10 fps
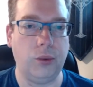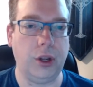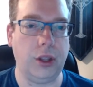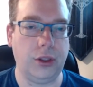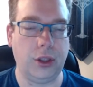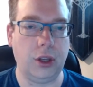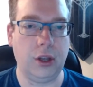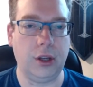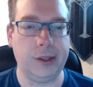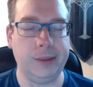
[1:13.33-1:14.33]
with
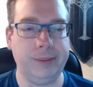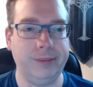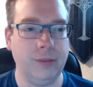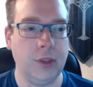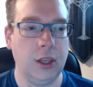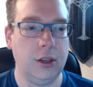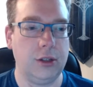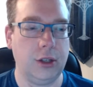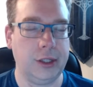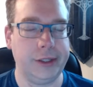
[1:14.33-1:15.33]

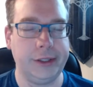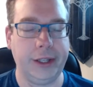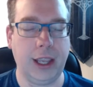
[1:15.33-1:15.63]
a